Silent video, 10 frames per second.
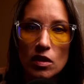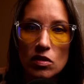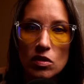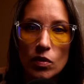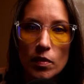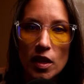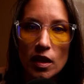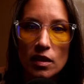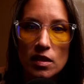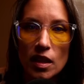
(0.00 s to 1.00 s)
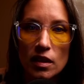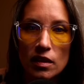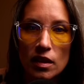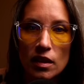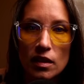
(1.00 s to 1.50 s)
Swimming,
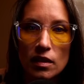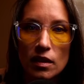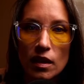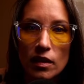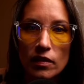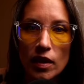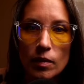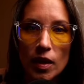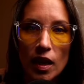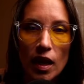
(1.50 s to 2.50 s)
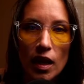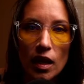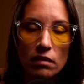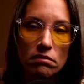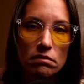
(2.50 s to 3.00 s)
cycling, vitamin
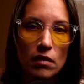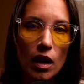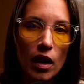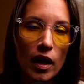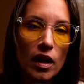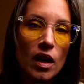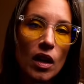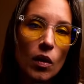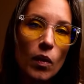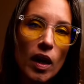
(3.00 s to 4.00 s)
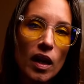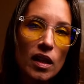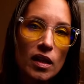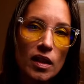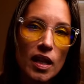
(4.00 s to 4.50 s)
K. Okay. Well,
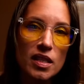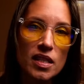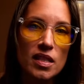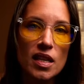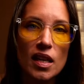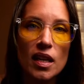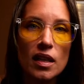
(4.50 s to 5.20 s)
let's see.